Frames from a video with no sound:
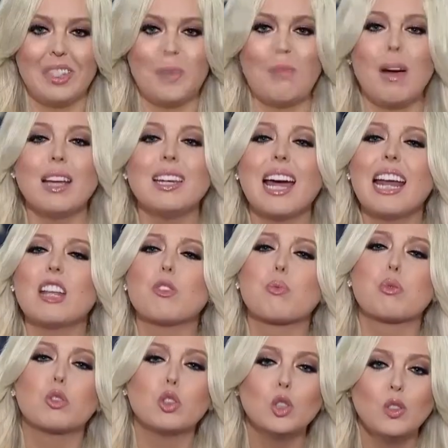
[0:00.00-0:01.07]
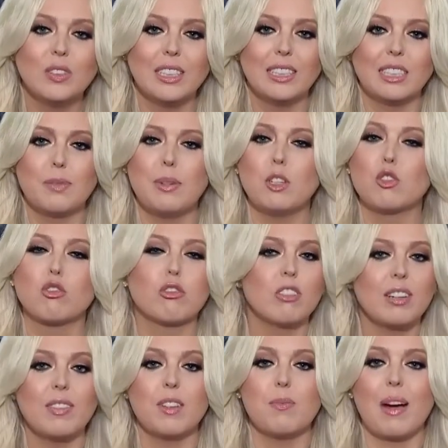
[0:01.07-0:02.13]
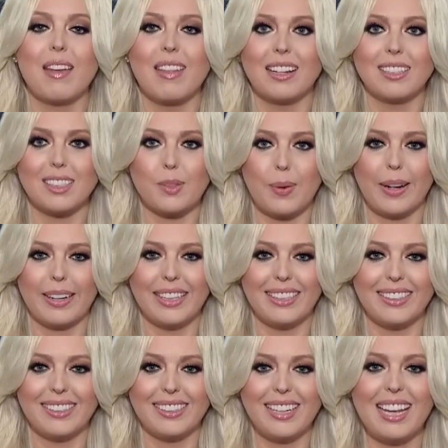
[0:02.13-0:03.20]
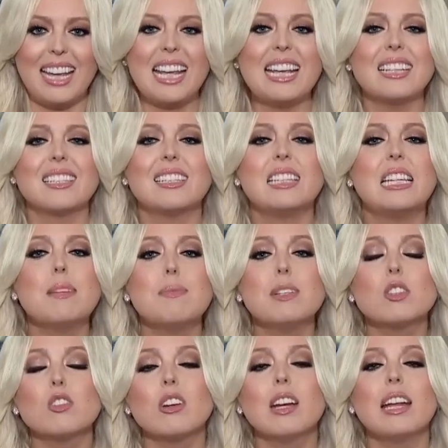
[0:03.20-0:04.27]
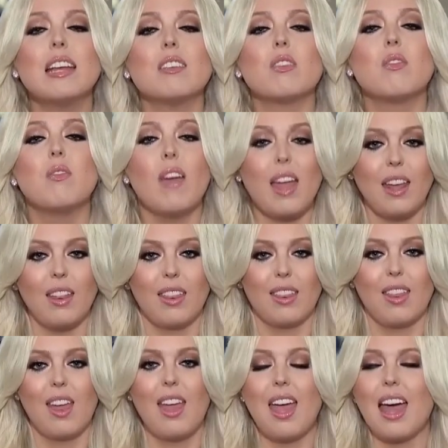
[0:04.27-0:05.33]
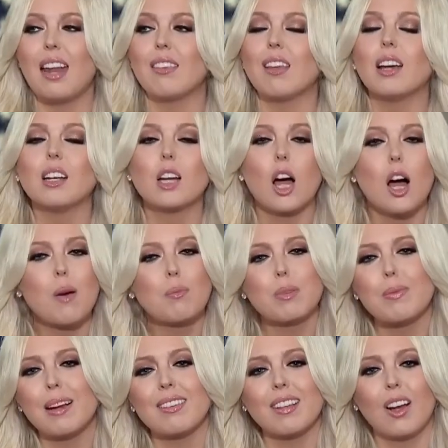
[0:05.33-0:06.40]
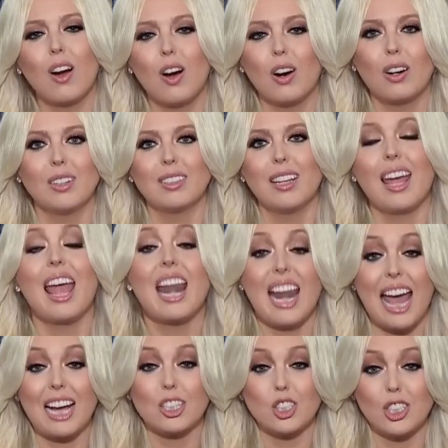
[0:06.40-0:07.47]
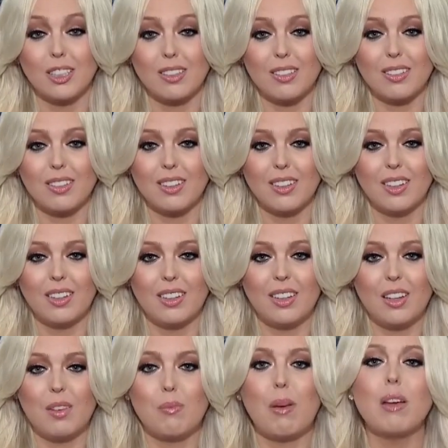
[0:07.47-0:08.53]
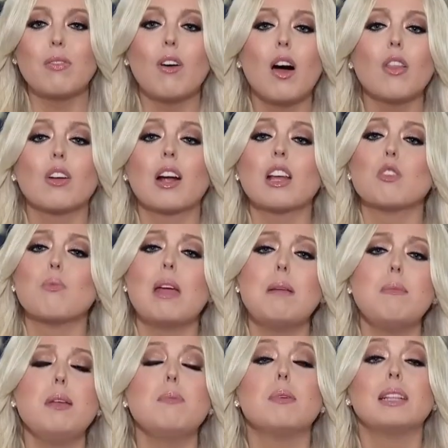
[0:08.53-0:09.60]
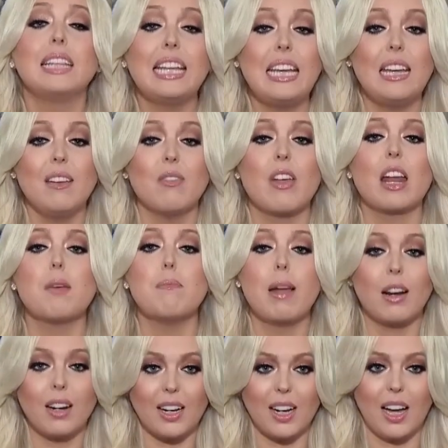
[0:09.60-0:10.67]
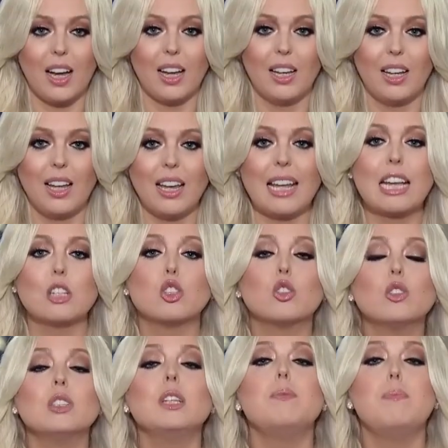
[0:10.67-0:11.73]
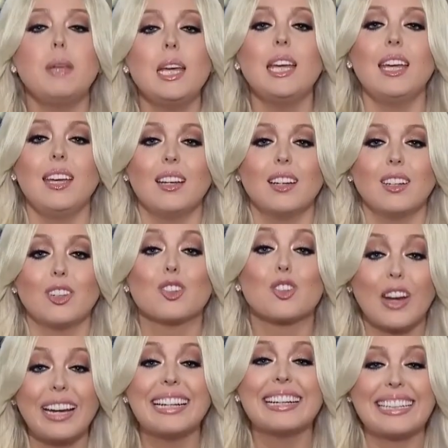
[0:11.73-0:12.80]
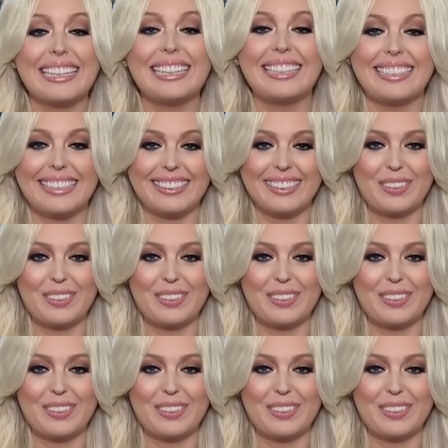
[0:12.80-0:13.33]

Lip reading: My dad has proven to be driven by that spirit. He has demonstrated his faith and his uncompromising heart and actions. My father has made me believe that America can truly be great again.